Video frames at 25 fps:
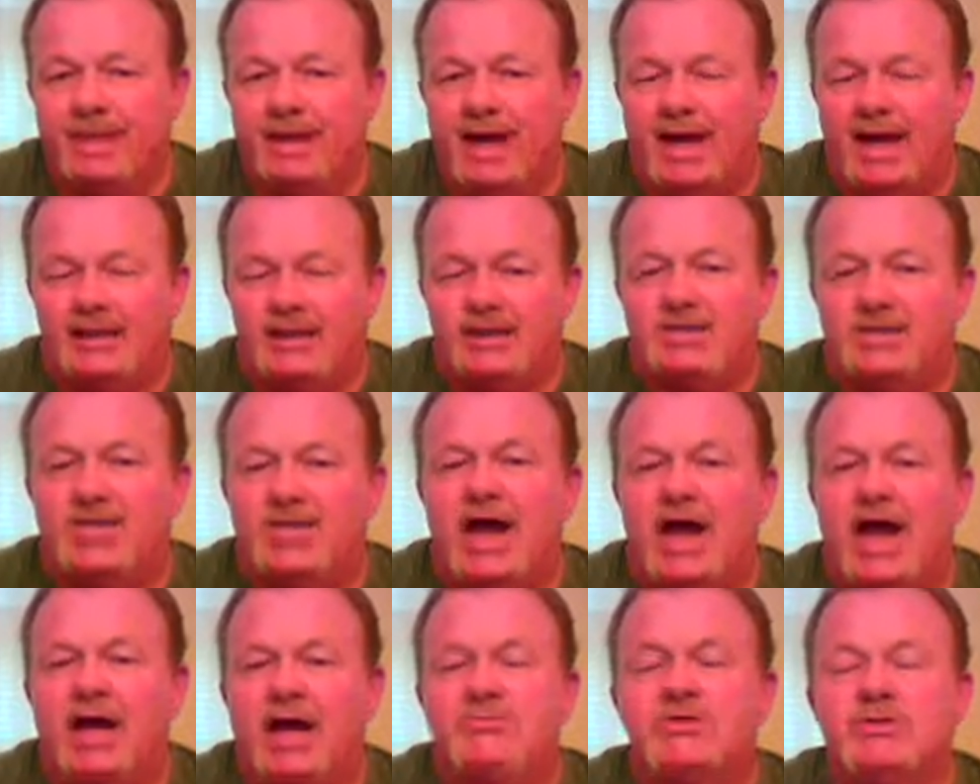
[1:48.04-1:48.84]
at the
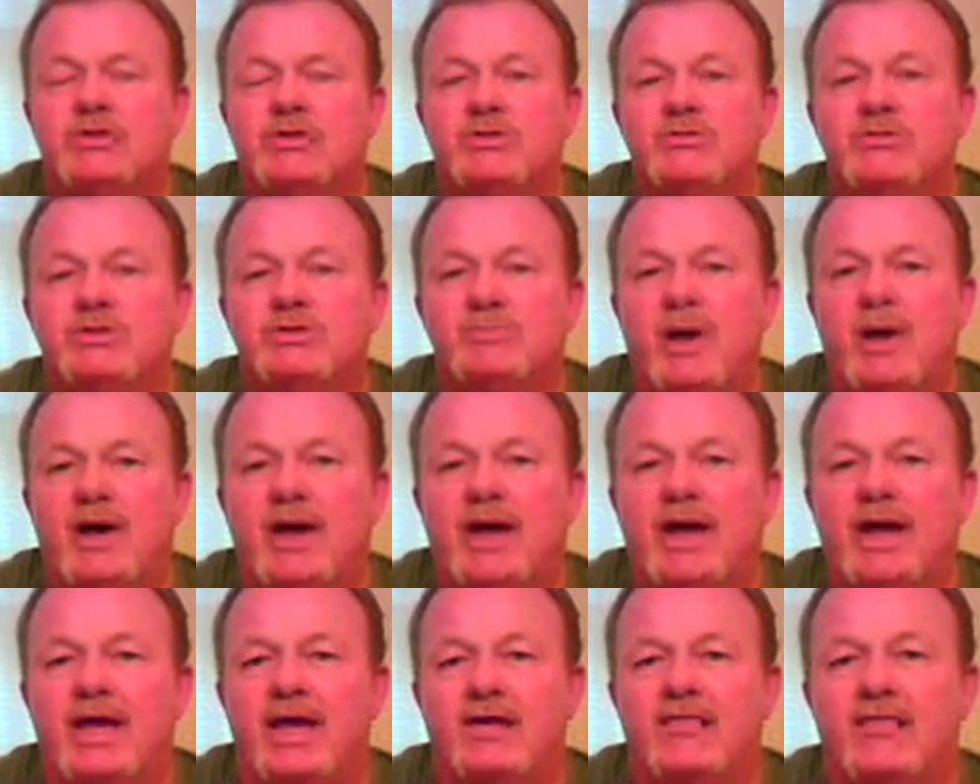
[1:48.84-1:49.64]
time, she was
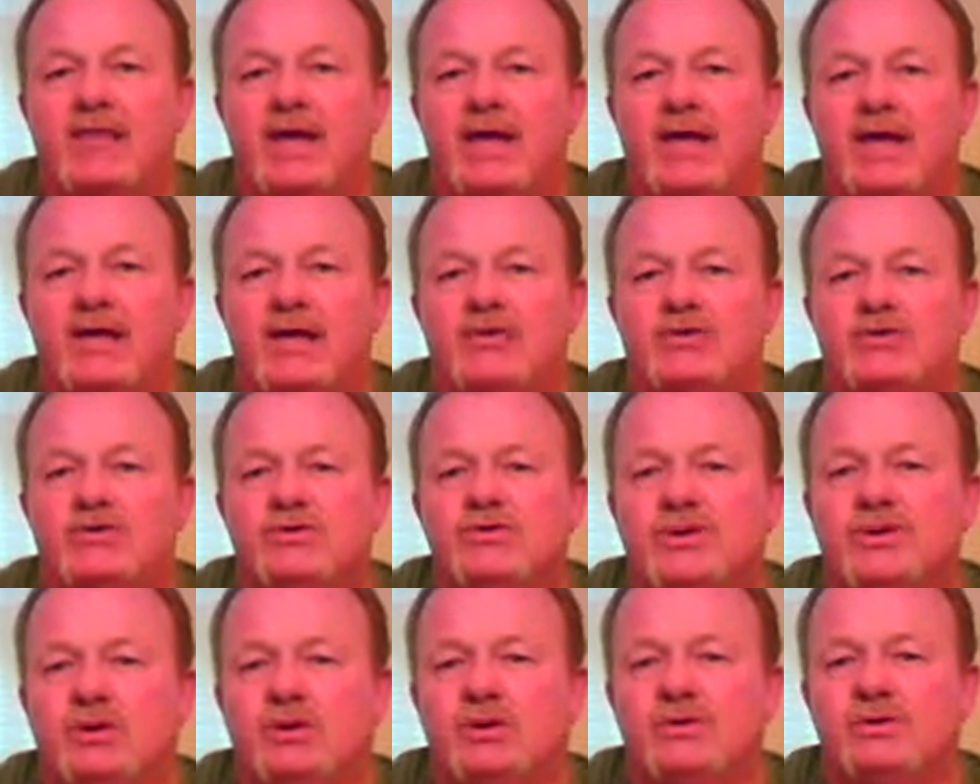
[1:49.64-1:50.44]
about 8 or 9
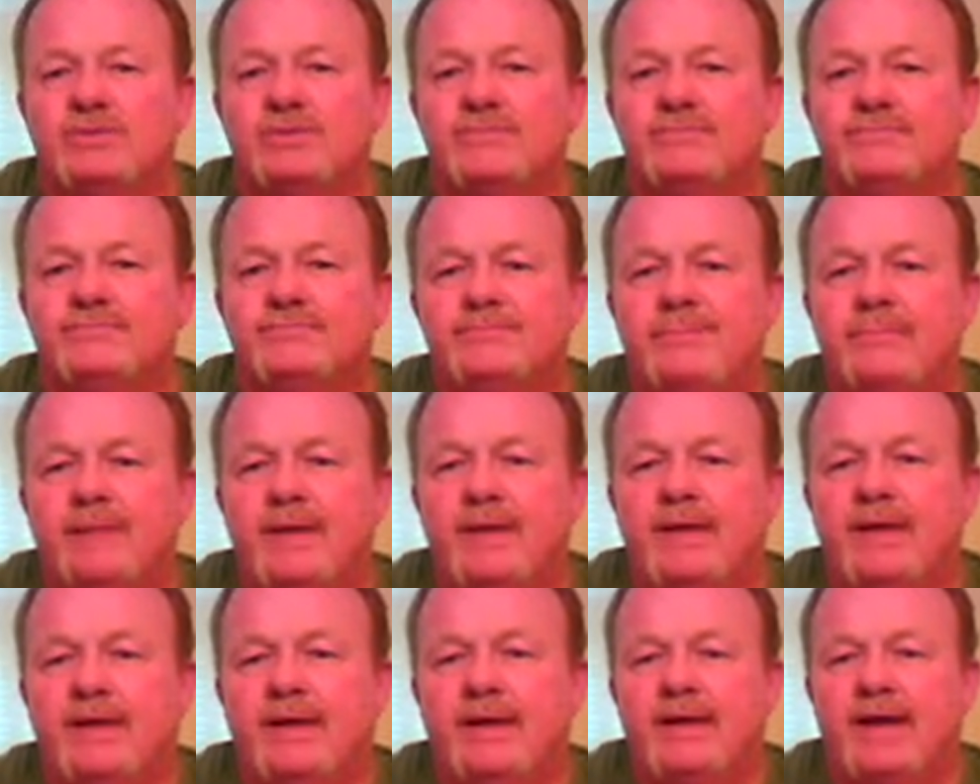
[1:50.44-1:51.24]
years old,
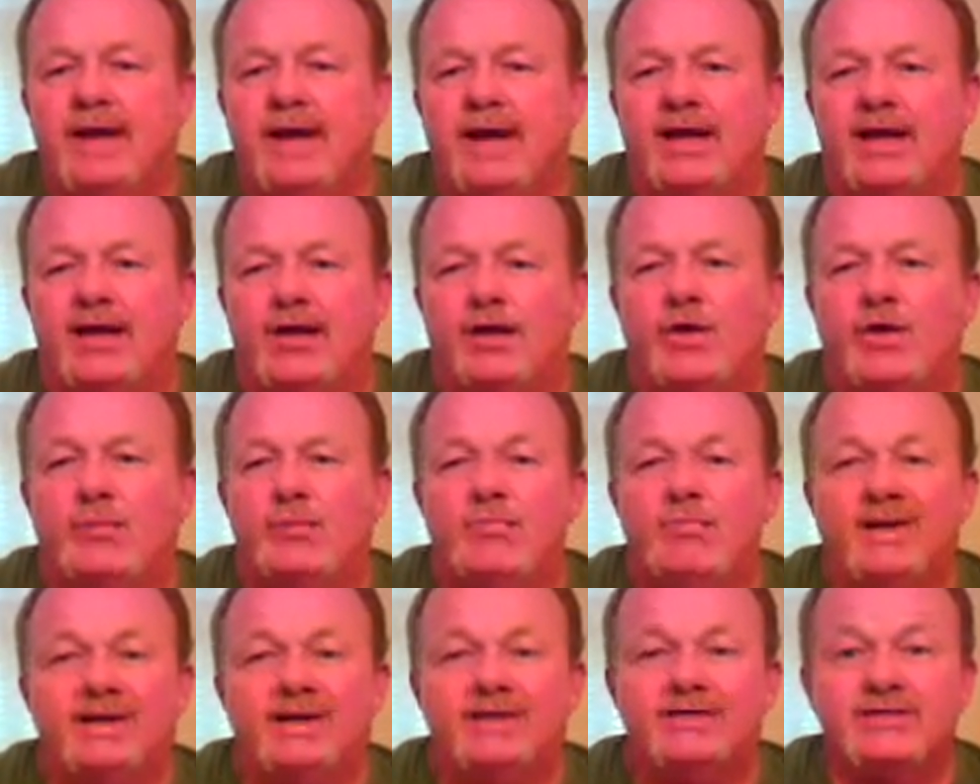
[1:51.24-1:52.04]
and her
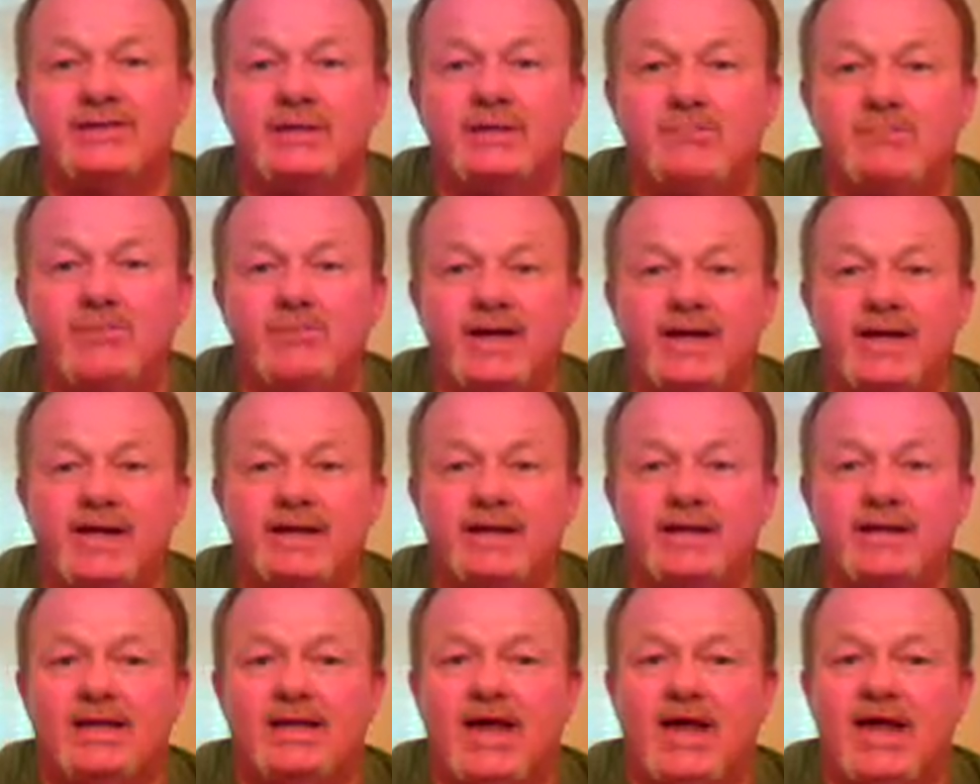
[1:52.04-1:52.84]
biggest complaint
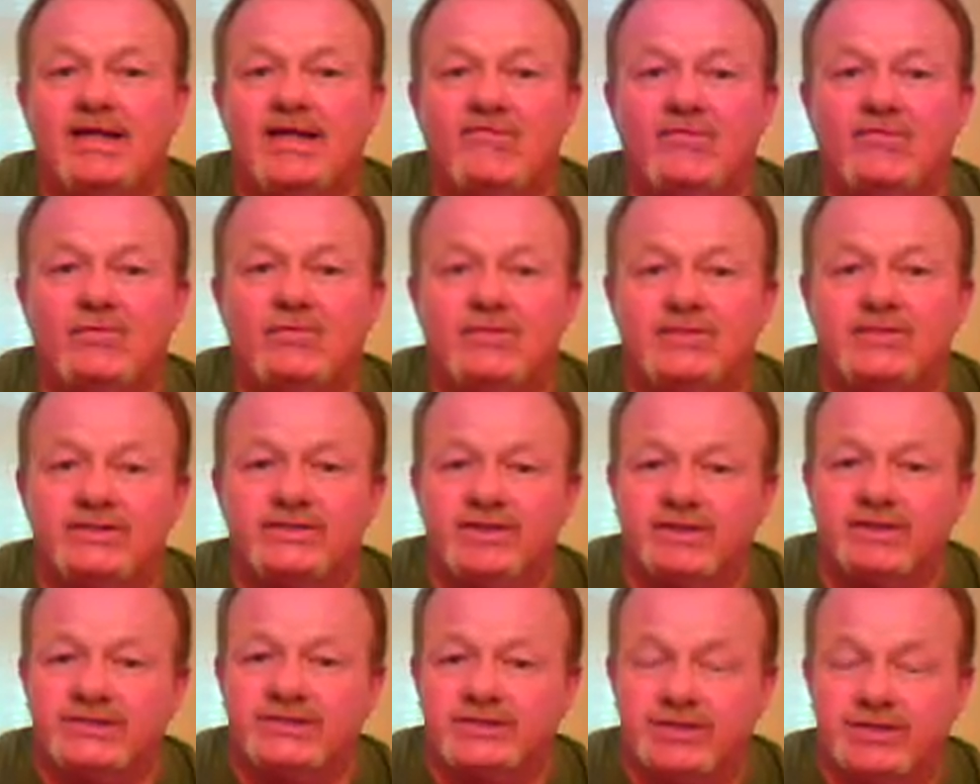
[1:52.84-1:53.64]
in life was
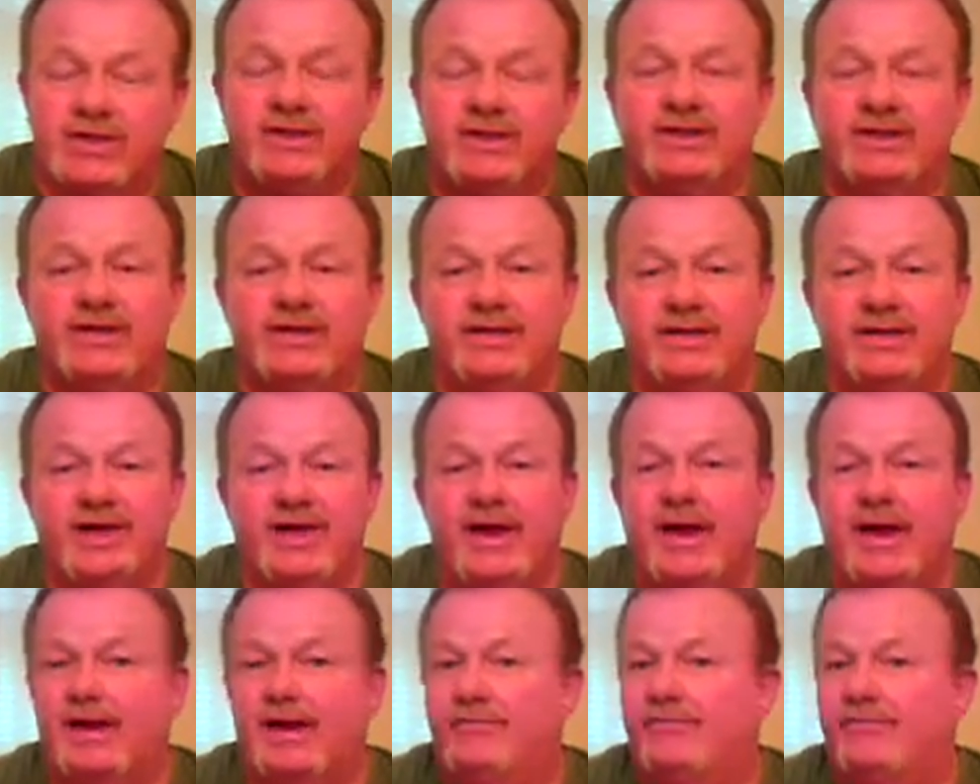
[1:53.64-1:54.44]
that she didn't
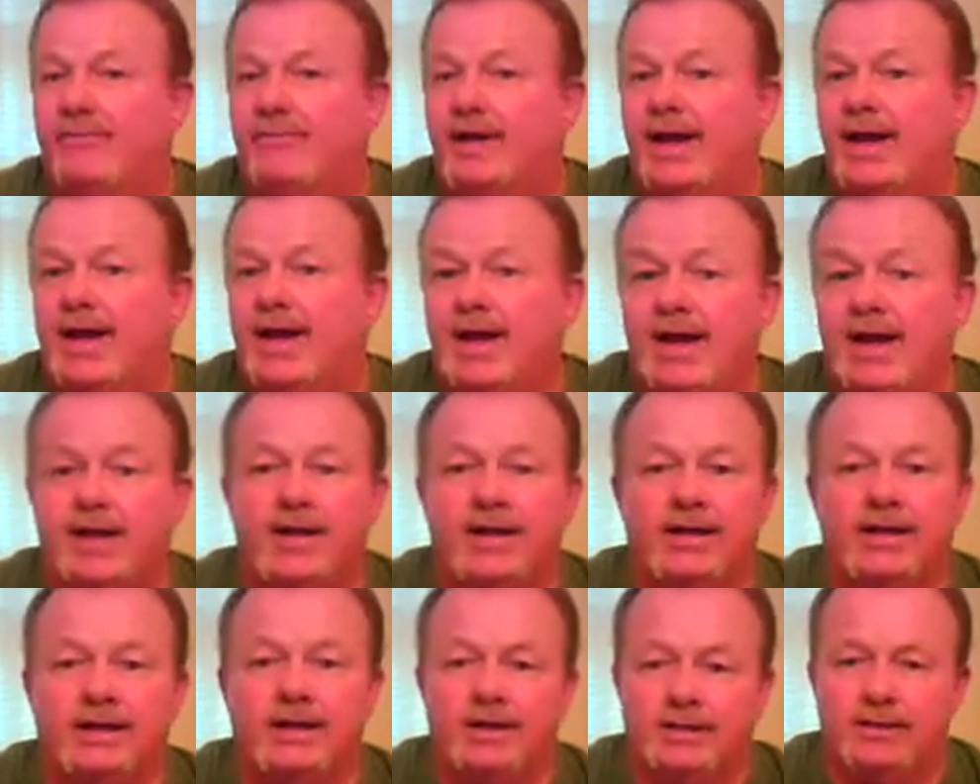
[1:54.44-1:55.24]
have
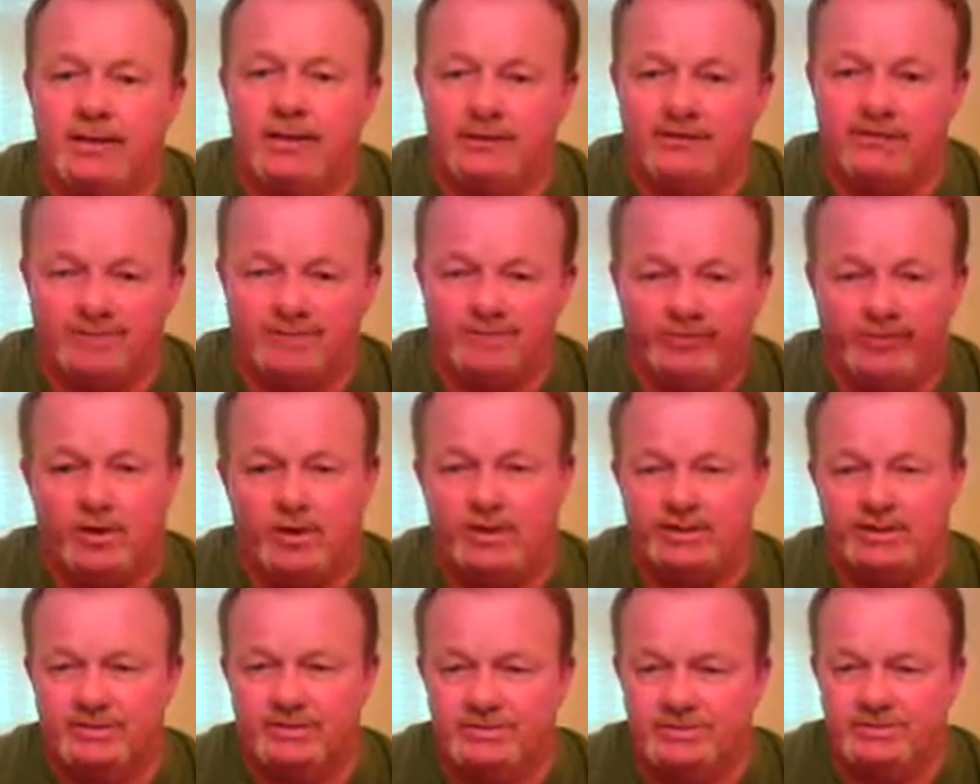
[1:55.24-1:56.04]
any
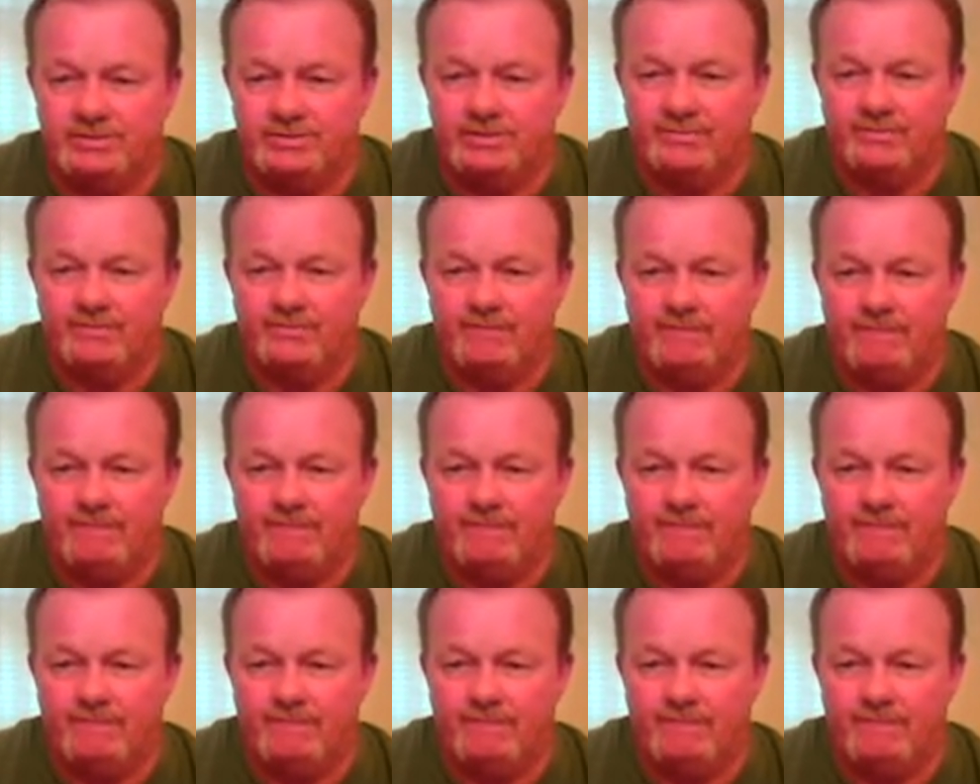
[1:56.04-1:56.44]
friends.